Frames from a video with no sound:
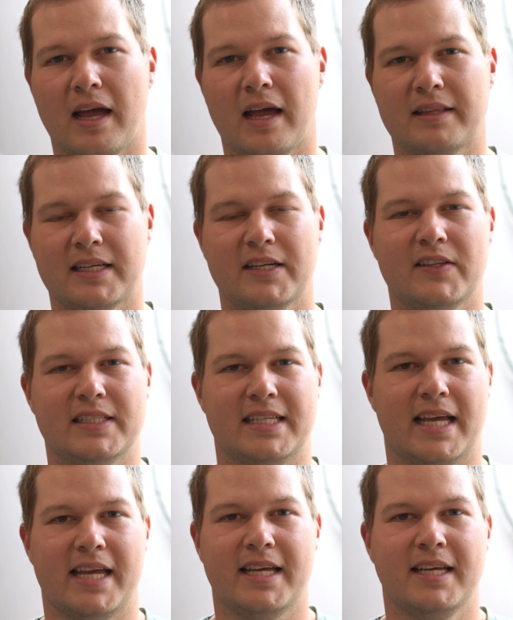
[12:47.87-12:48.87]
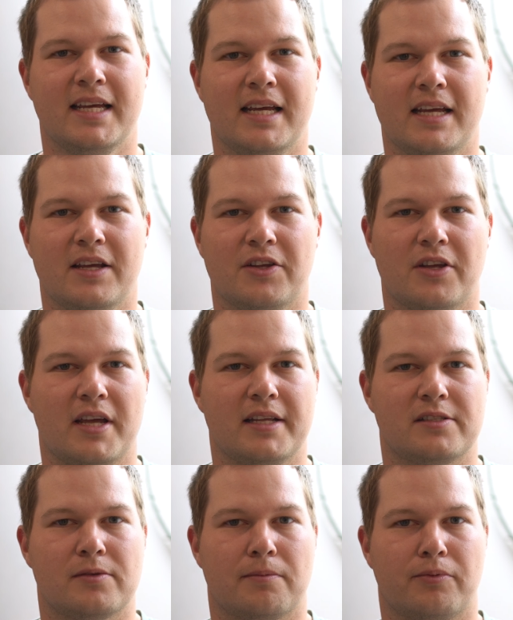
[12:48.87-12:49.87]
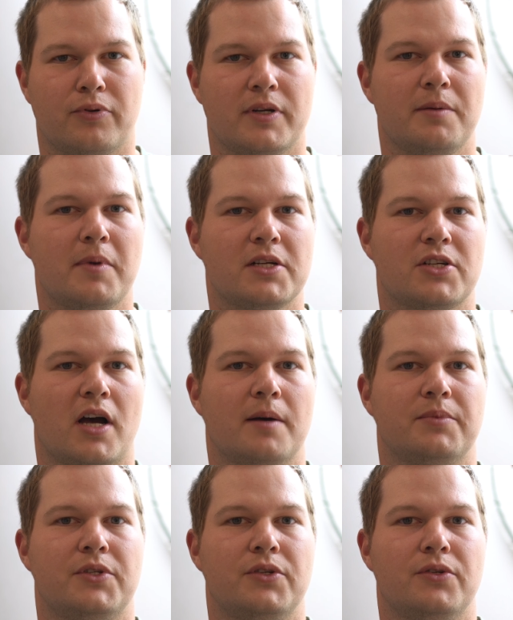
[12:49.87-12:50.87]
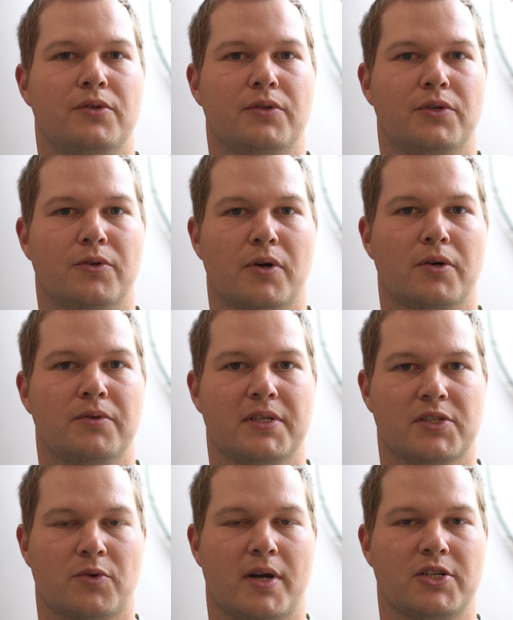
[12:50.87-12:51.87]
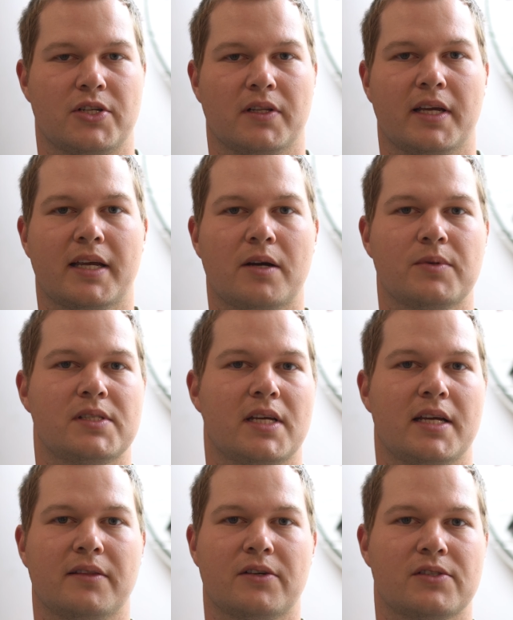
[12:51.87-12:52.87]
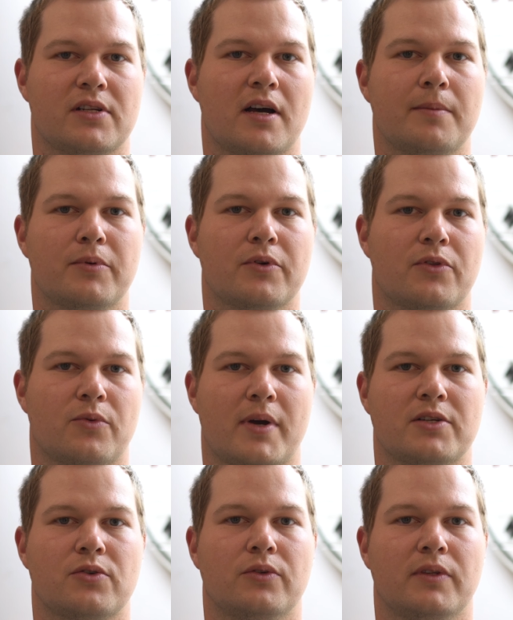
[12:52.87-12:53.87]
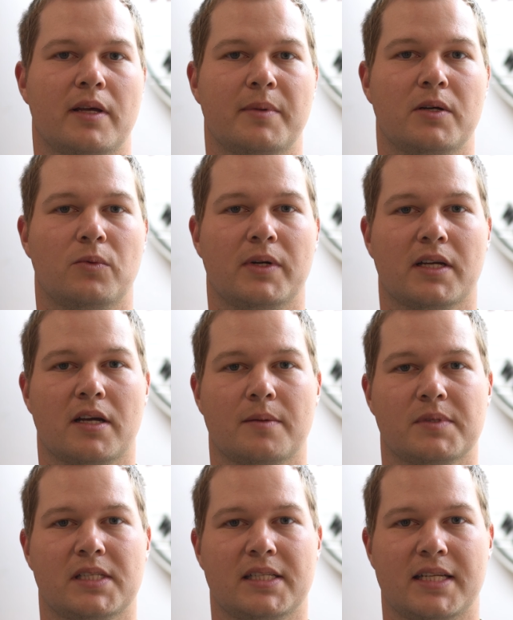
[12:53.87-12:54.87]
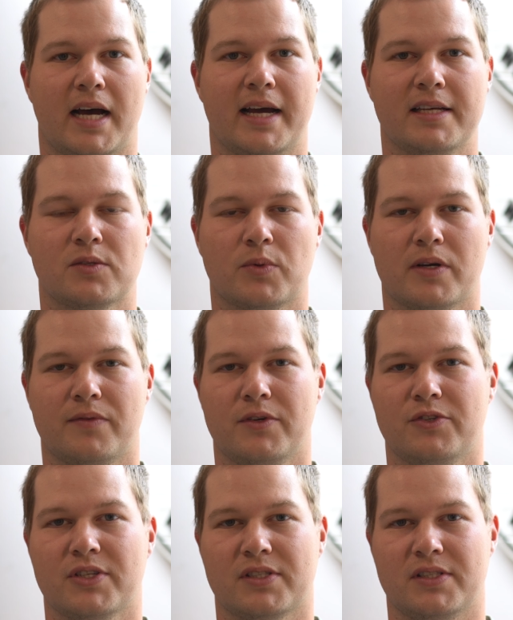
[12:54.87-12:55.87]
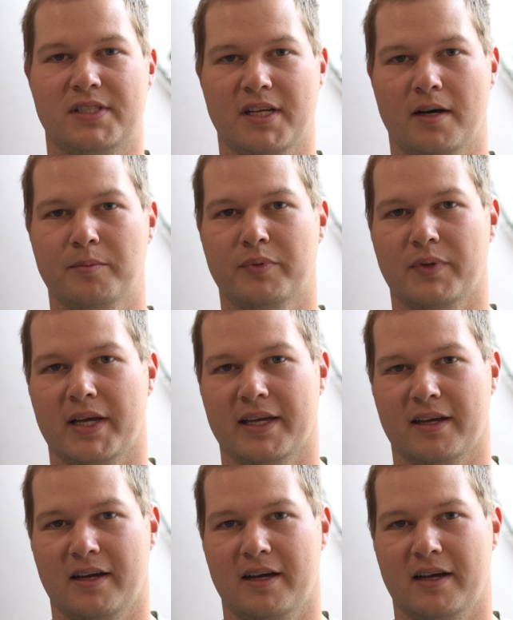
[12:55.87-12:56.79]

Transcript: at the end of the day, it's pretty much up to your own discretion. Like I was saying, there's an upper threshold limit when it comes to dyes, where if you just dump like